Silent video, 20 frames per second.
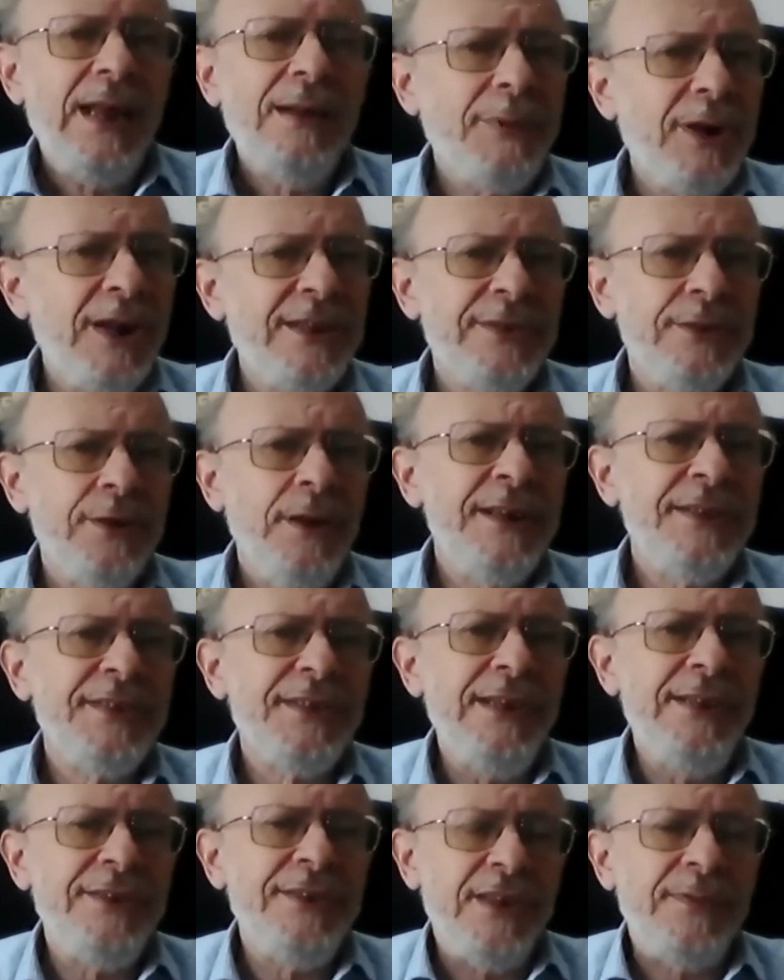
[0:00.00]
but it's not
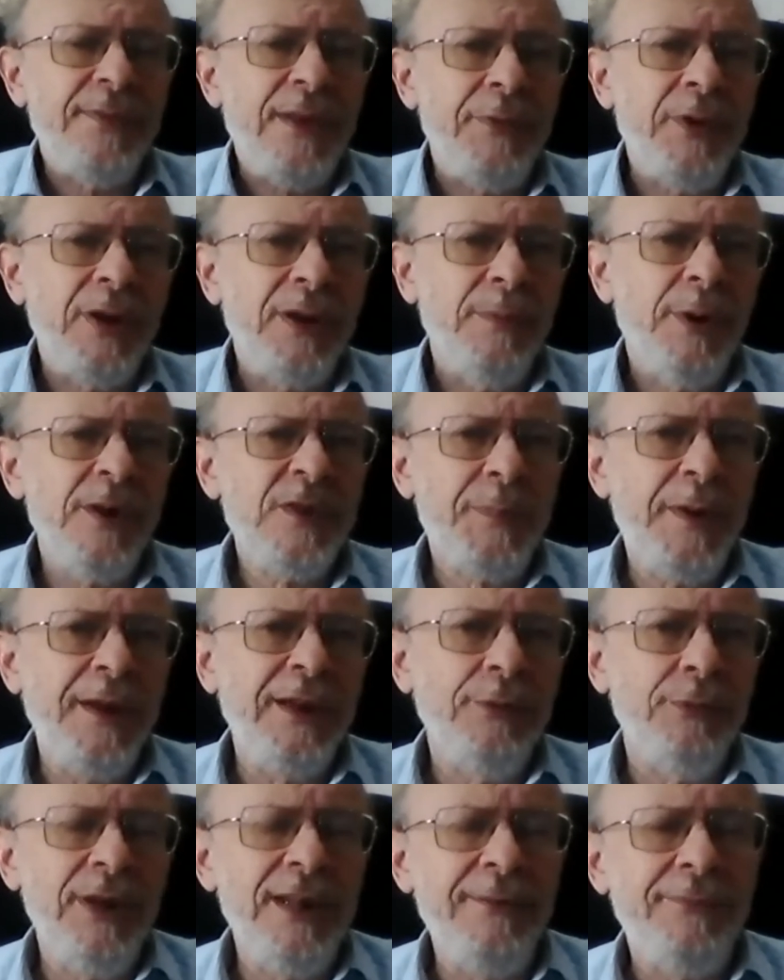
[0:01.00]
as easy as that. The Gemara is
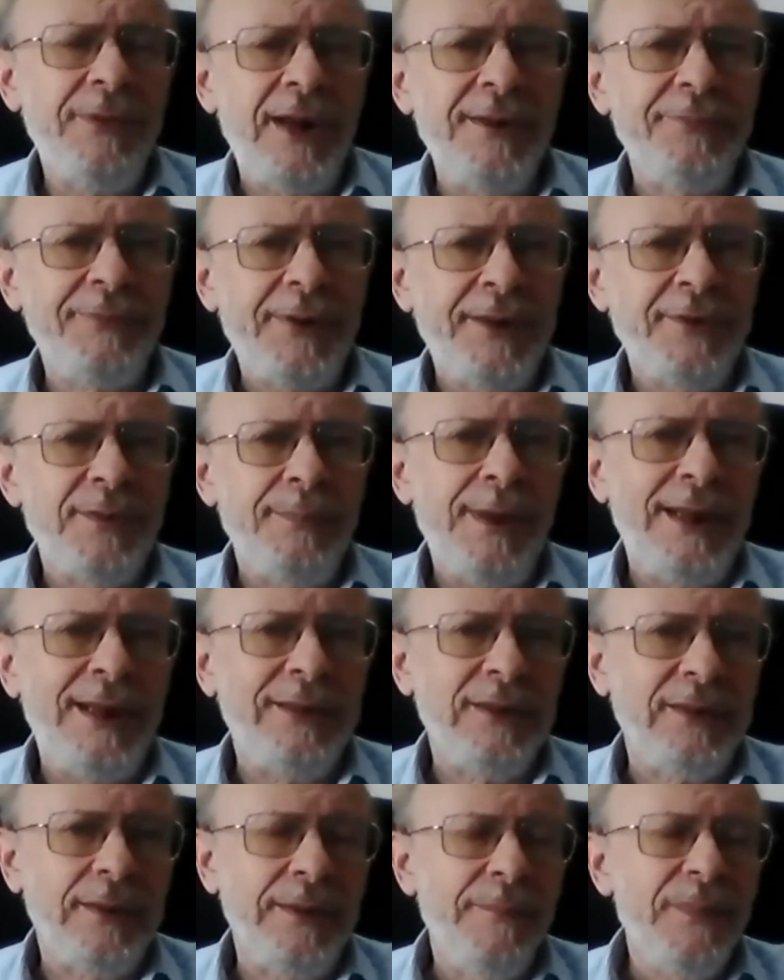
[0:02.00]
being really very
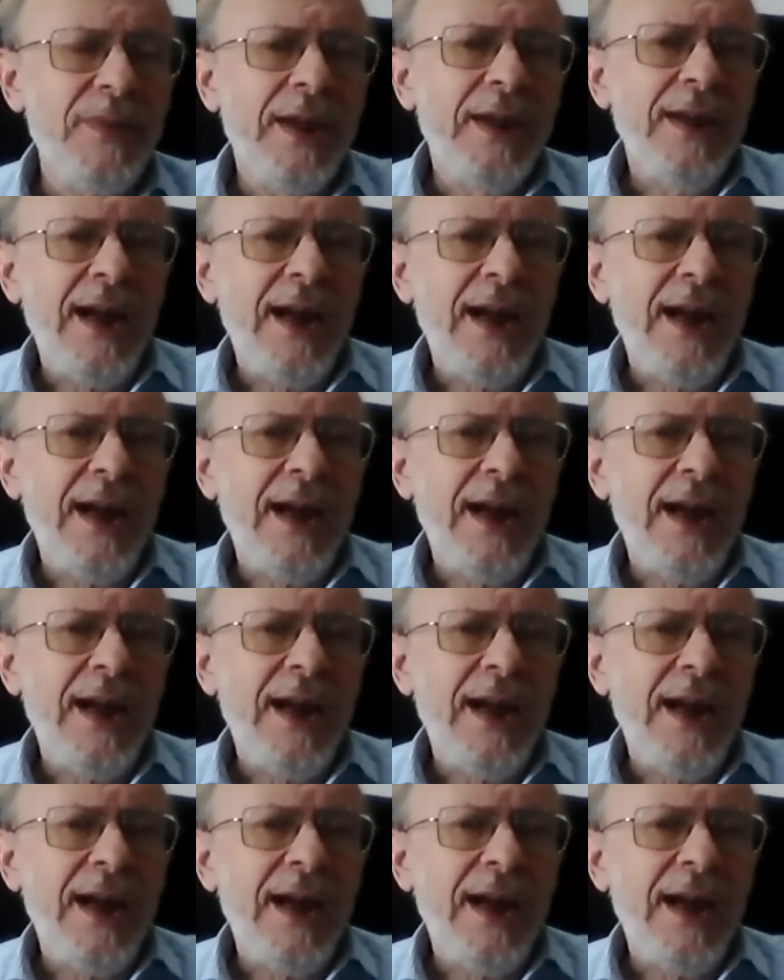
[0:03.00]
fundamental.